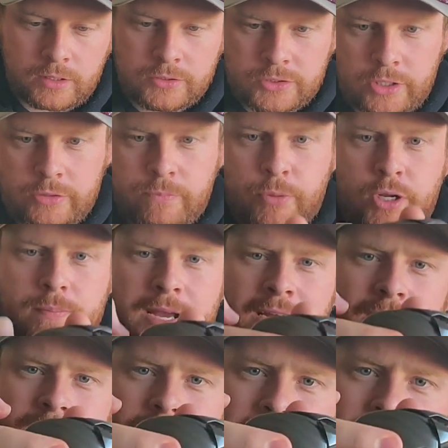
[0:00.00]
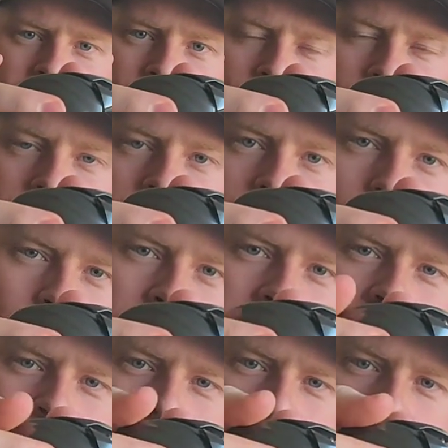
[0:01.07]
So you put it back into the position where you're
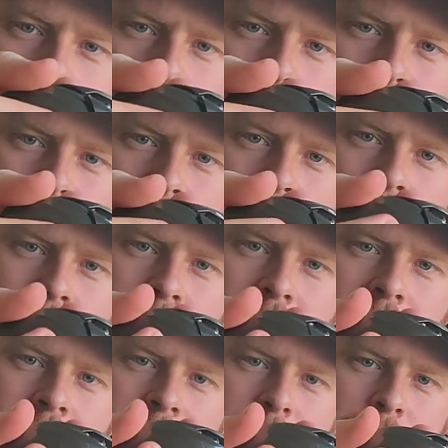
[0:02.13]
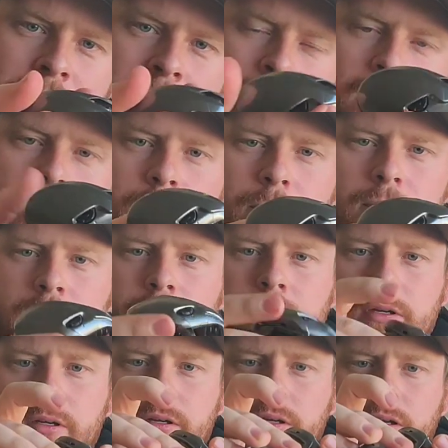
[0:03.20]
taking it off, click it back up,
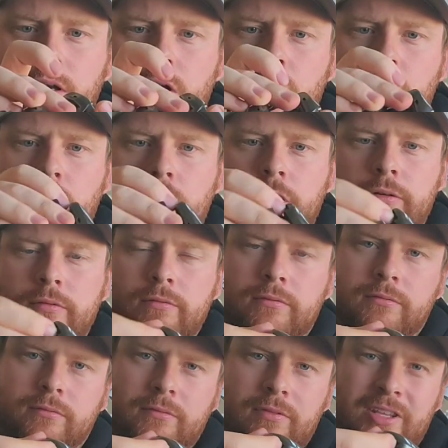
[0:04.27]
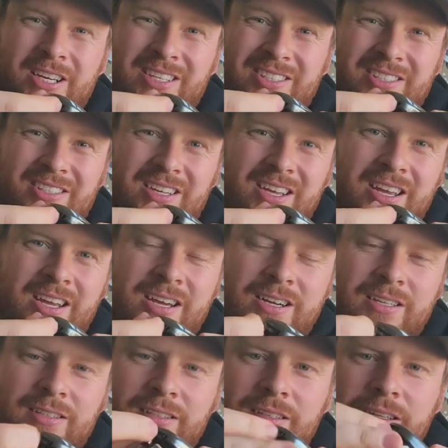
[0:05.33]
lock this here.